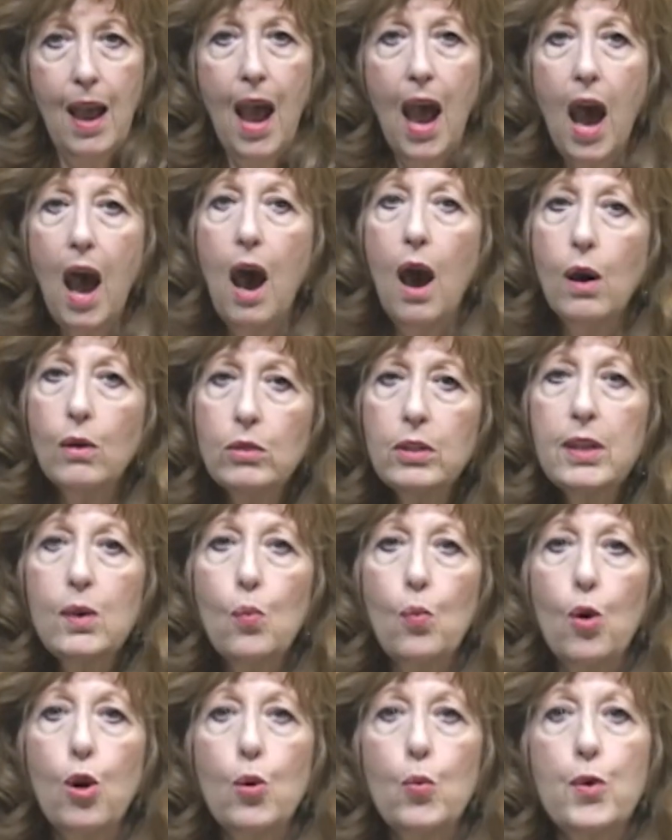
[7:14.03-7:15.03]
I only
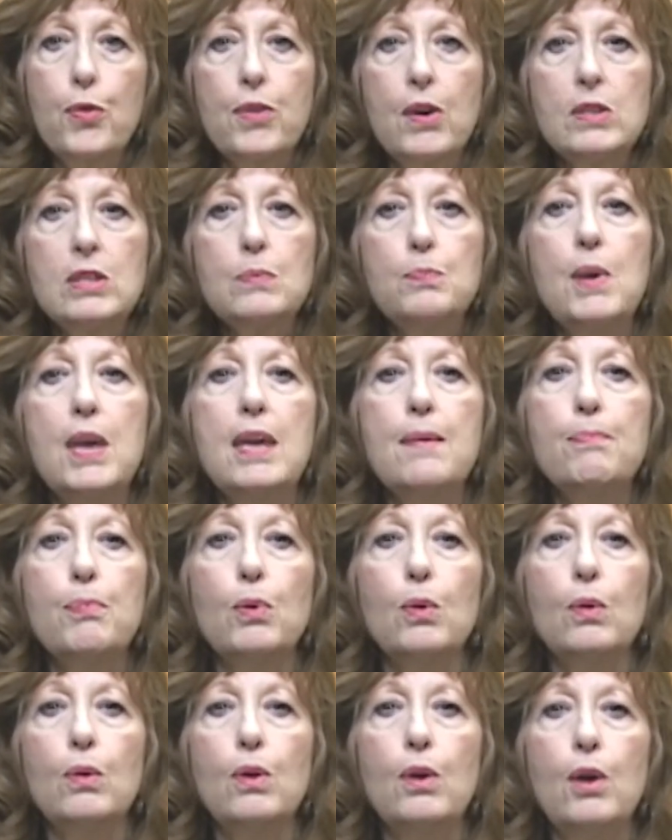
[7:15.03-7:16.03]
work with those
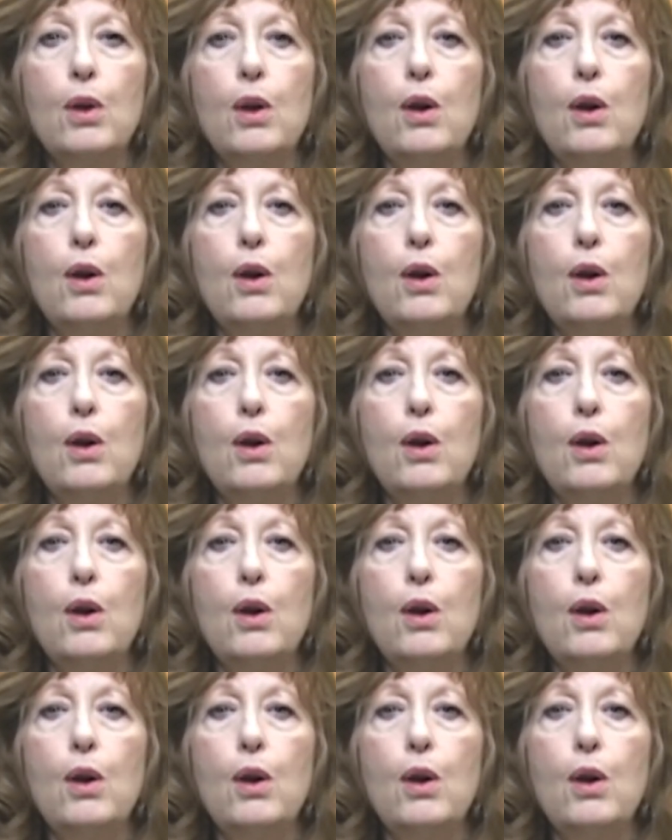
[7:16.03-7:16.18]
people